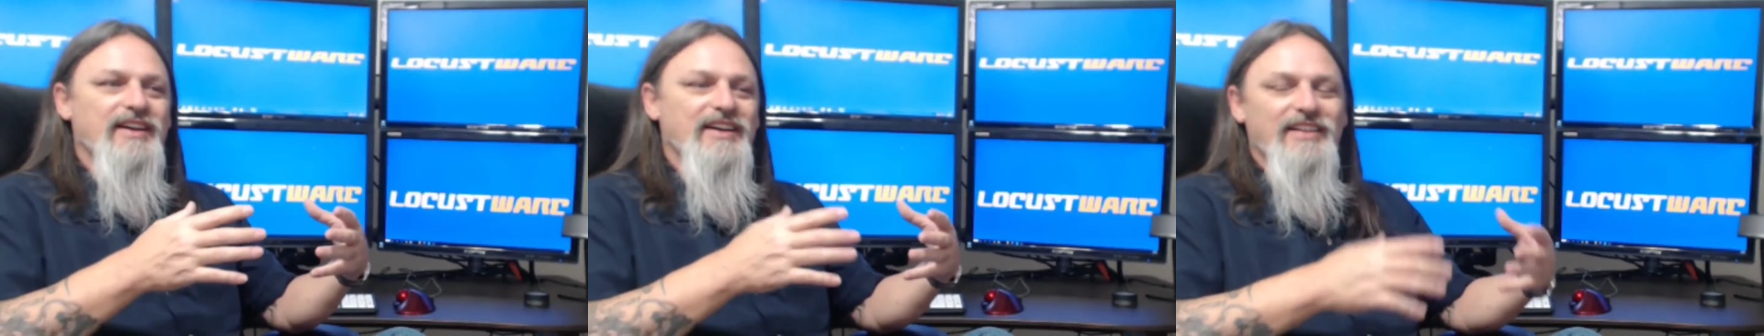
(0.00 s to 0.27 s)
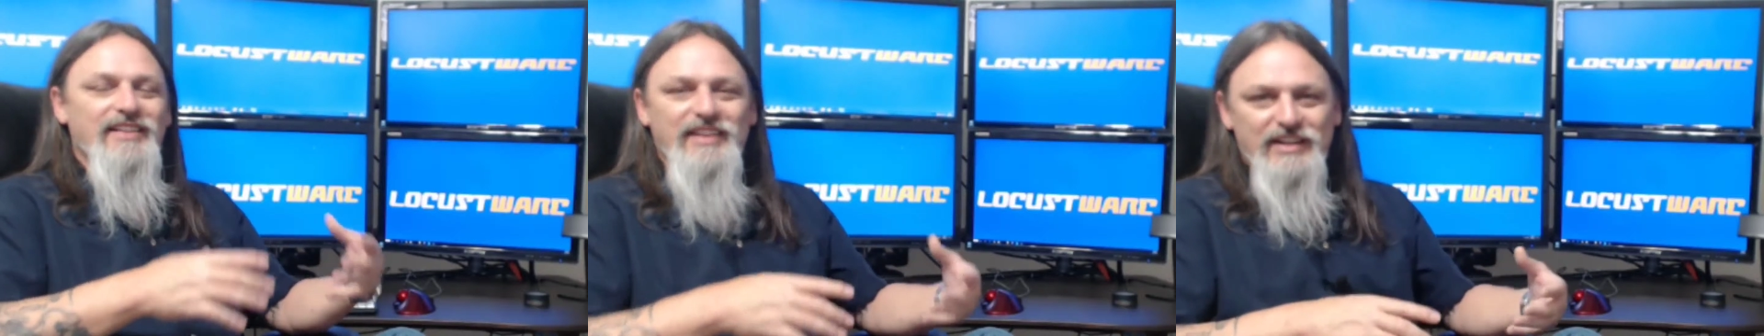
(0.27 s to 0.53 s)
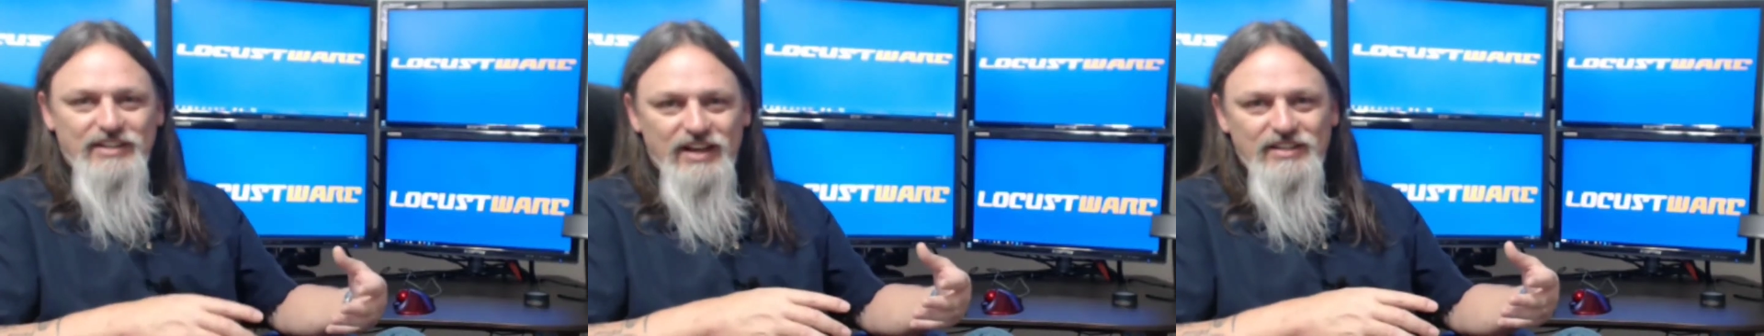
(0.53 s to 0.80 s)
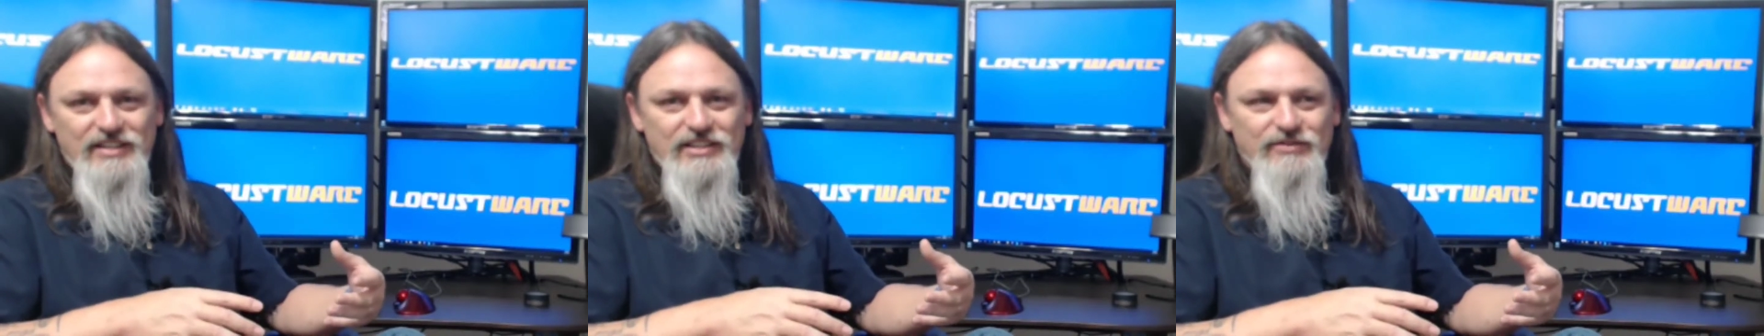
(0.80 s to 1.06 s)
that
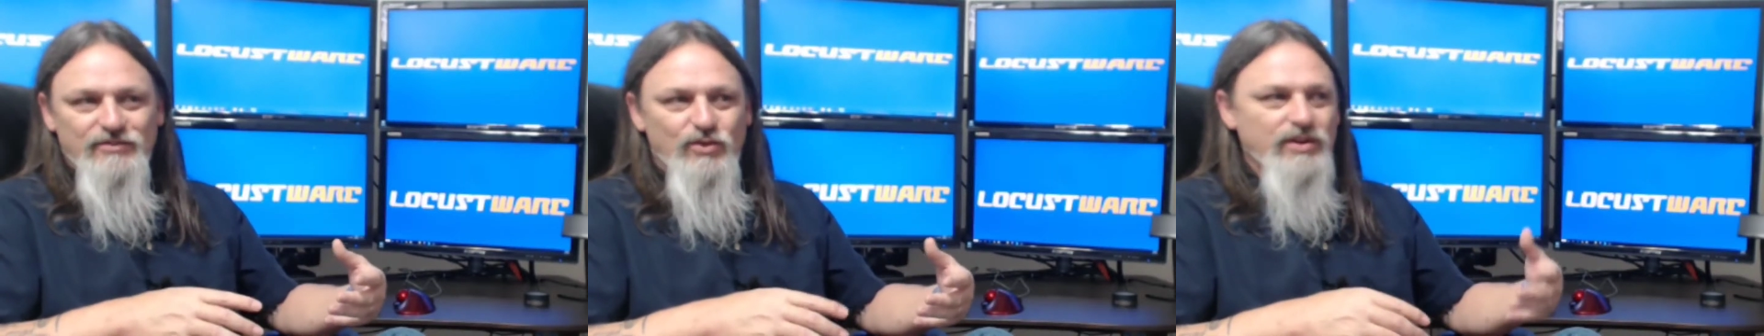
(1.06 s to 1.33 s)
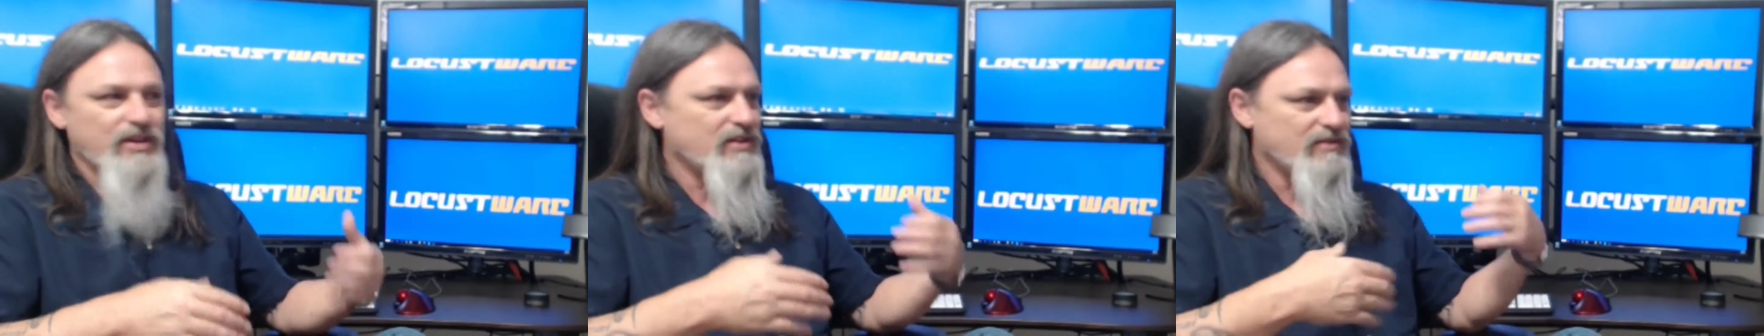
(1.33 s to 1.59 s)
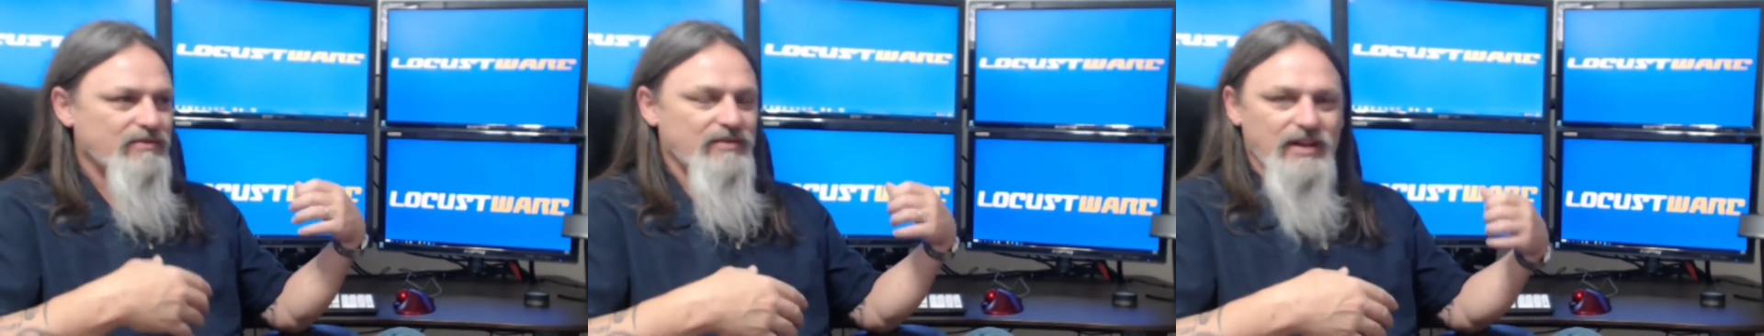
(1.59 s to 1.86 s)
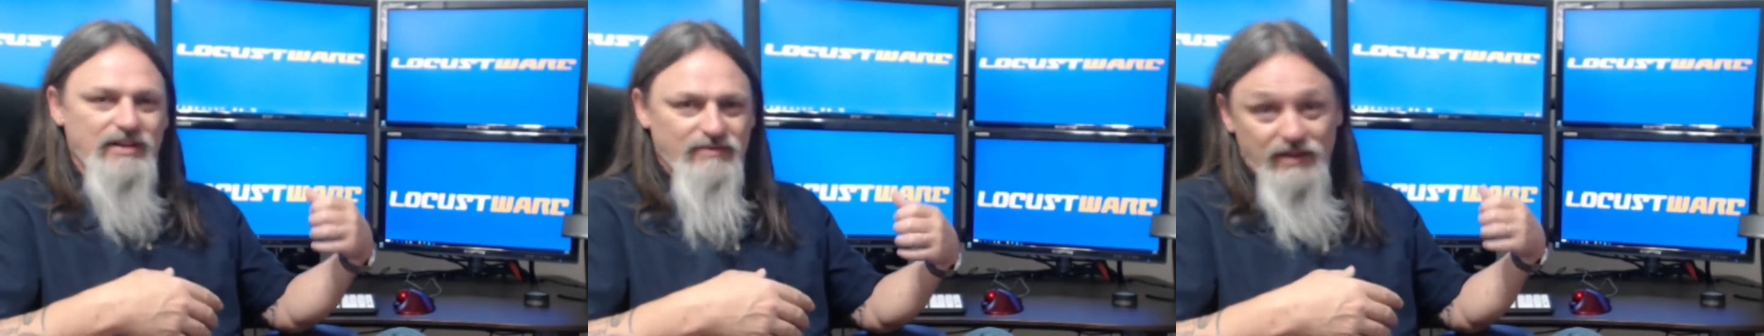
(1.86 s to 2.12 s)
does this for you
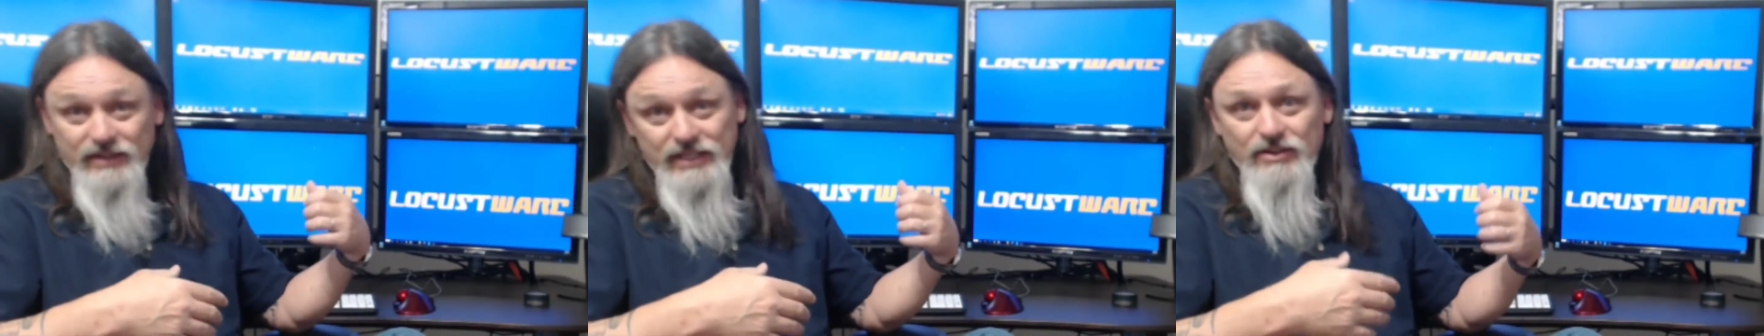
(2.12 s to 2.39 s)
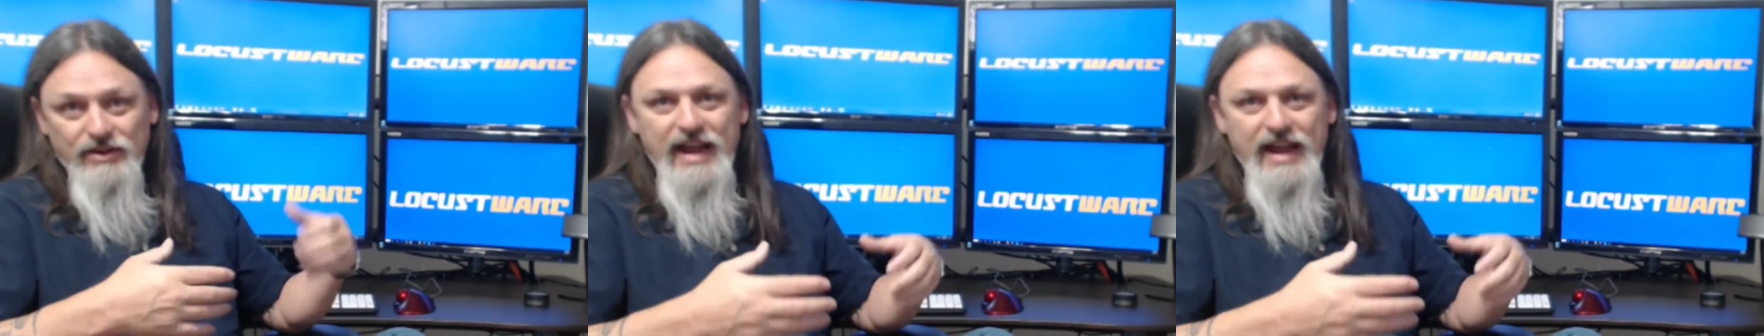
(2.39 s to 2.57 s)
until